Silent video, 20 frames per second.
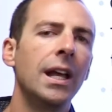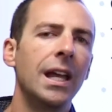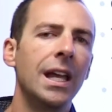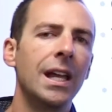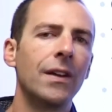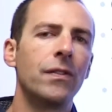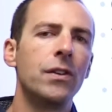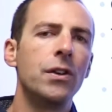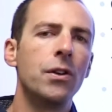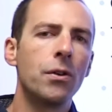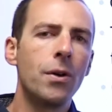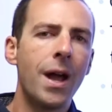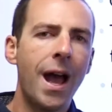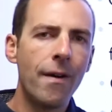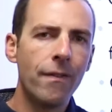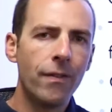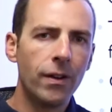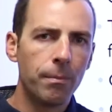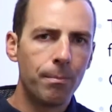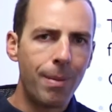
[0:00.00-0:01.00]
if you
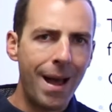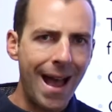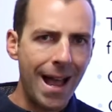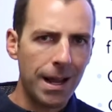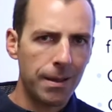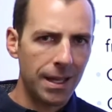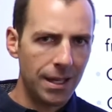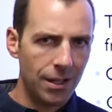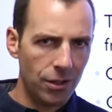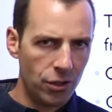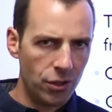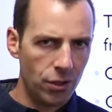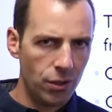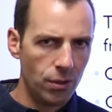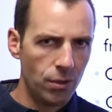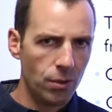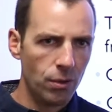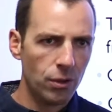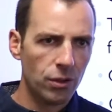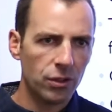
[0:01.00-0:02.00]
have a back
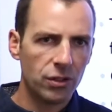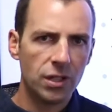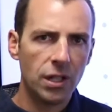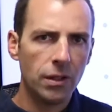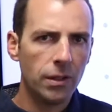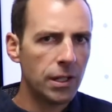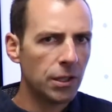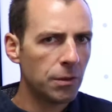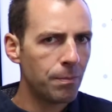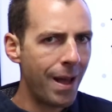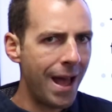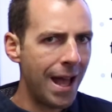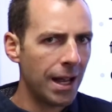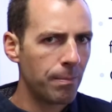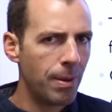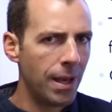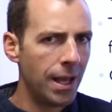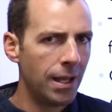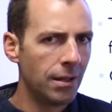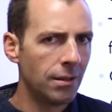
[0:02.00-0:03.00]
issue, serious
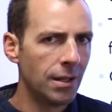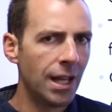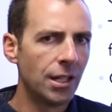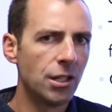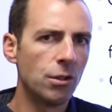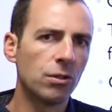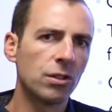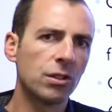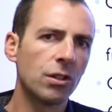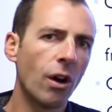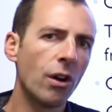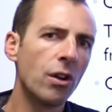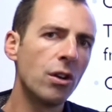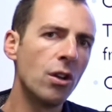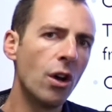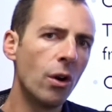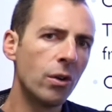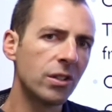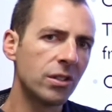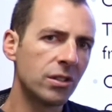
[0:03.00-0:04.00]
back pain, and you start
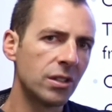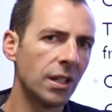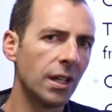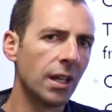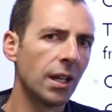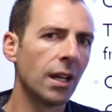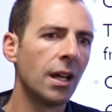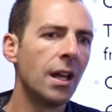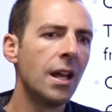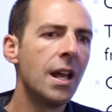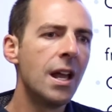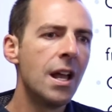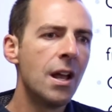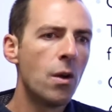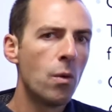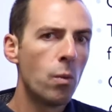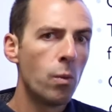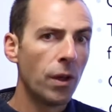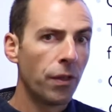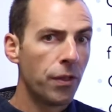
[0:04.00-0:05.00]
noticing
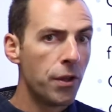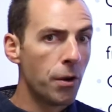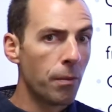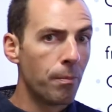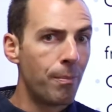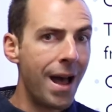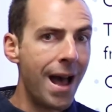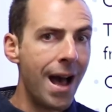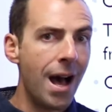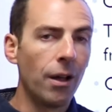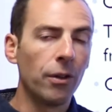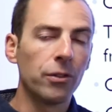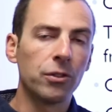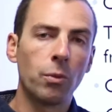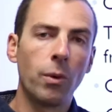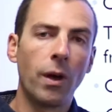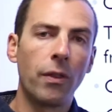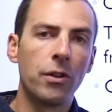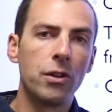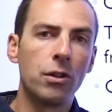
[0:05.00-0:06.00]
with your
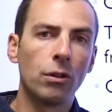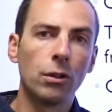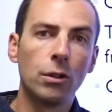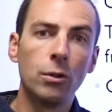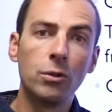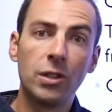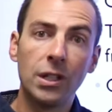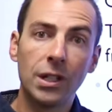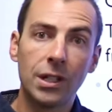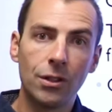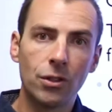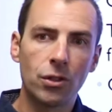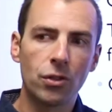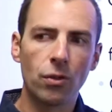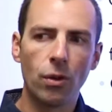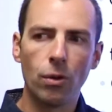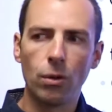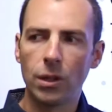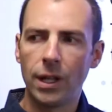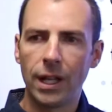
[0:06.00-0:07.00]
bowels, whether you're losing
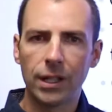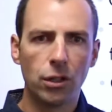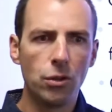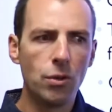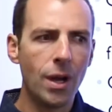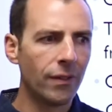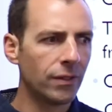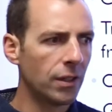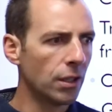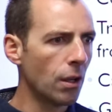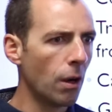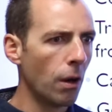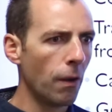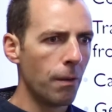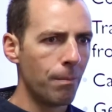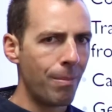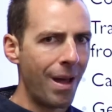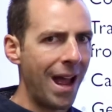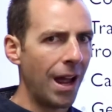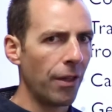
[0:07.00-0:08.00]
control, like you have to go to
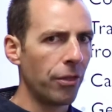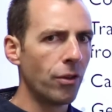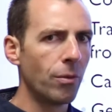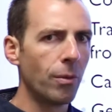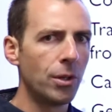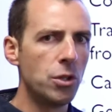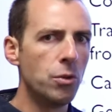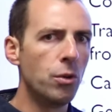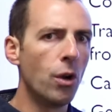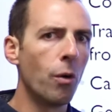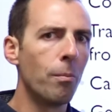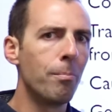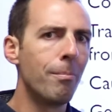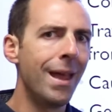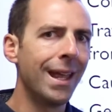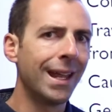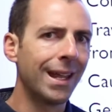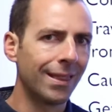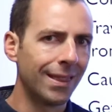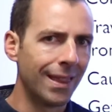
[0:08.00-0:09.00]
the bathroom and you don't
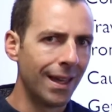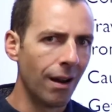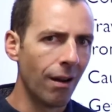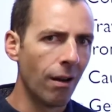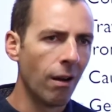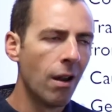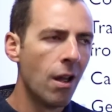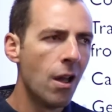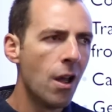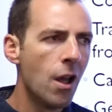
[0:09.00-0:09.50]
make it there,